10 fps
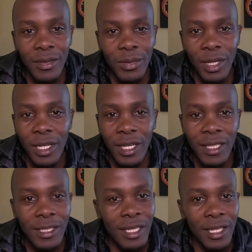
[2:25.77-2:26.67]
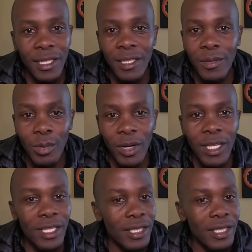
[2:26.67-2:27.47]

You can understand why